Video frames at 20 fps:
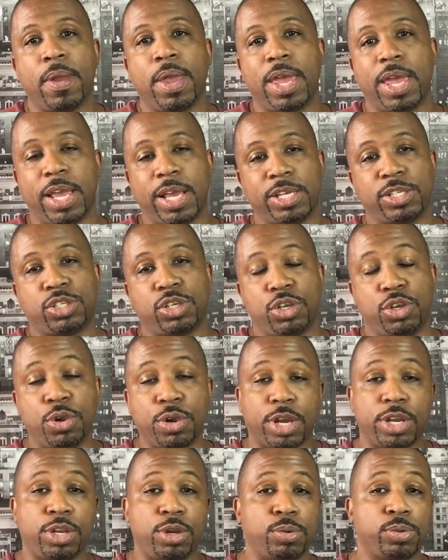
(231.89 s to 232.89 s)
is you
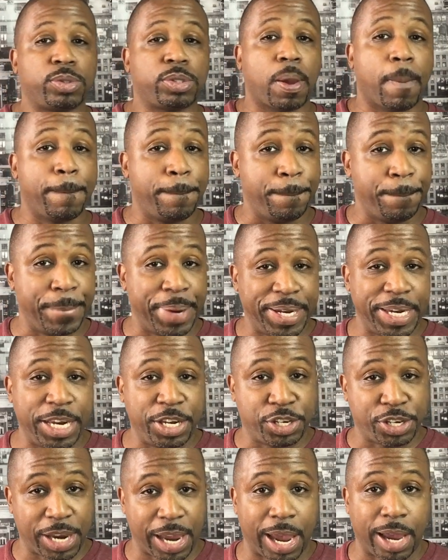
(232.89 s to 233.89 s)
can use
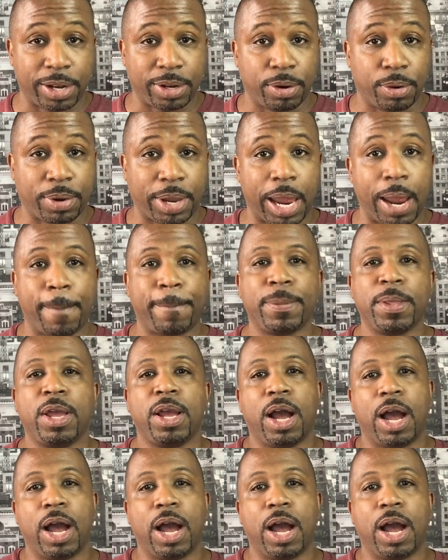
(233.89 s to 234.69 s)
ManyChat, okay,